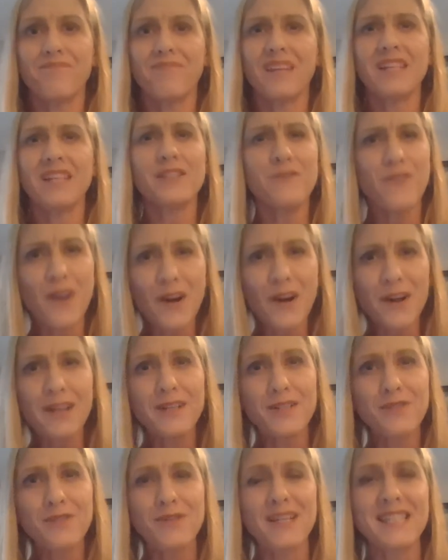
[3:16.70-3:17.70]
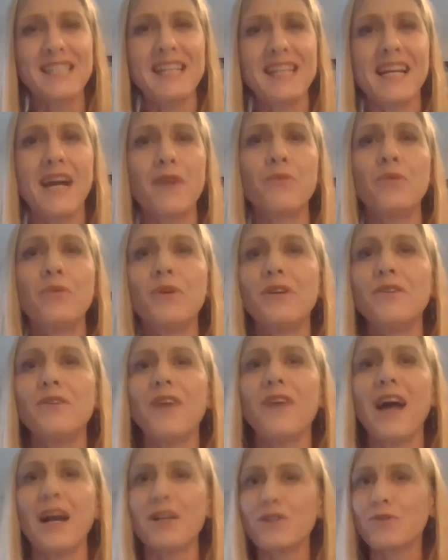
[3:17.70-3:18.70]
it's very interesting. I would have
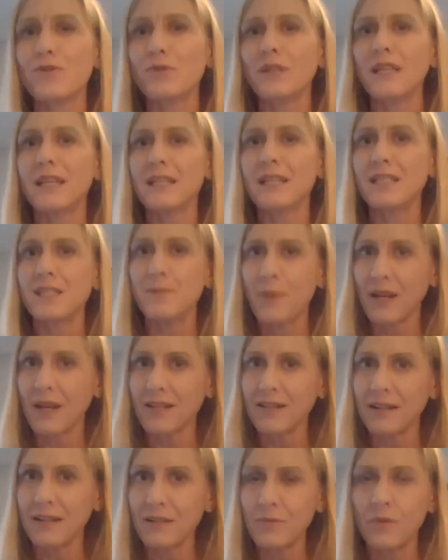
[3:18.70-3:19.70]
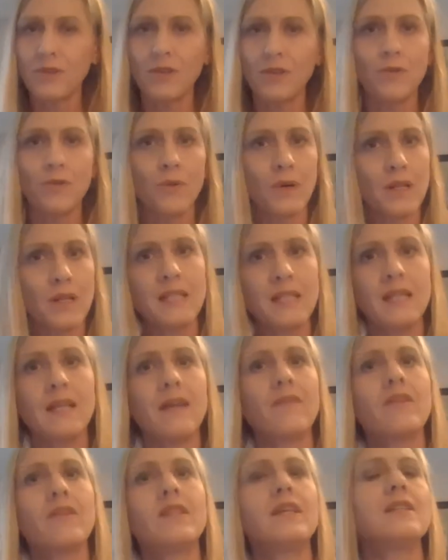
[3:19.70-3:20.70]
actually expected with the quarantine and
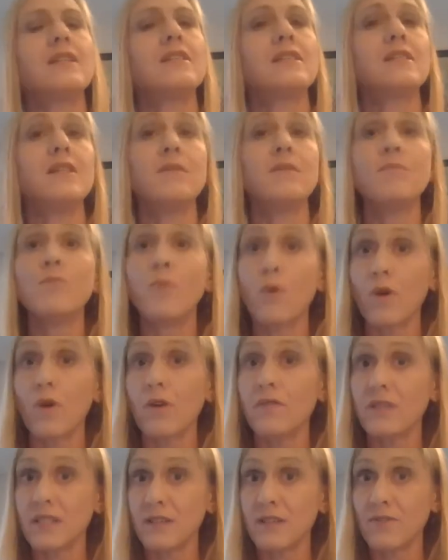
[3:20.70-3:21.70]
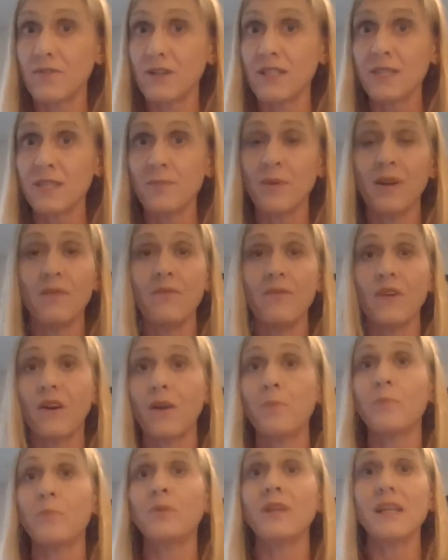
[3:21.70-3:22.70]
everything to see more of a difference, but I'm
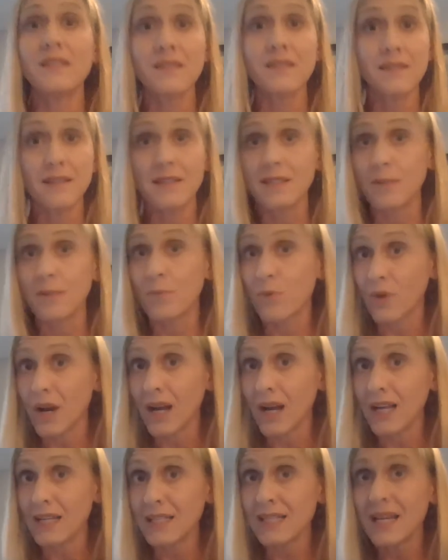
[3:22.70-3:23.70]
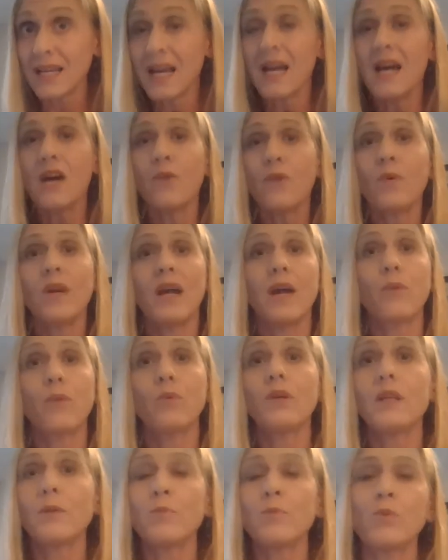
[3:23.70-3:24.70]
very pleasantly surprised when I
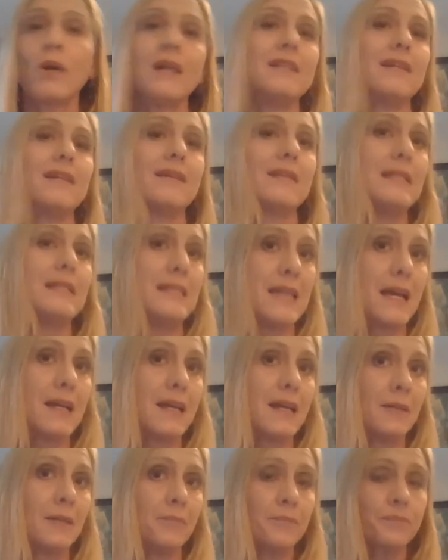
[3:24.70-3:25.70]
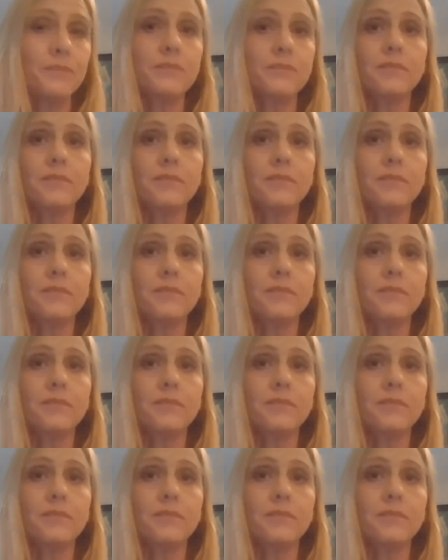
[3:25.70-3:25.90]
really break down the data